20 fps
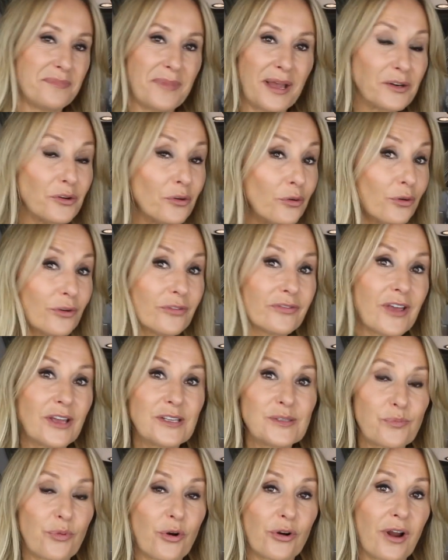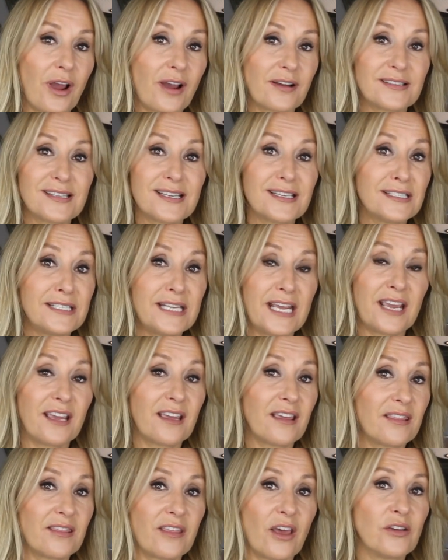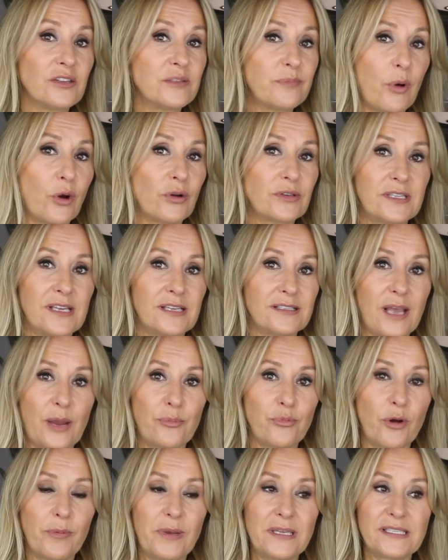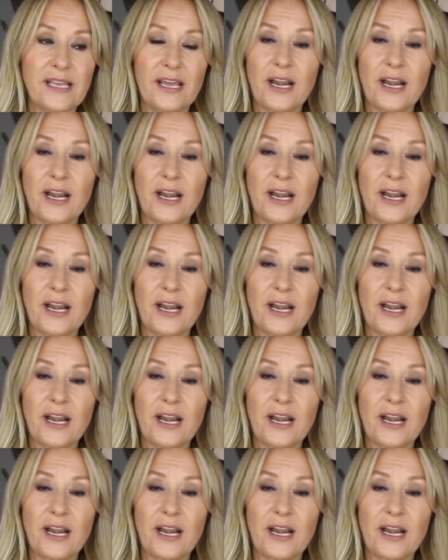And all of those products tick those boxes, I promise.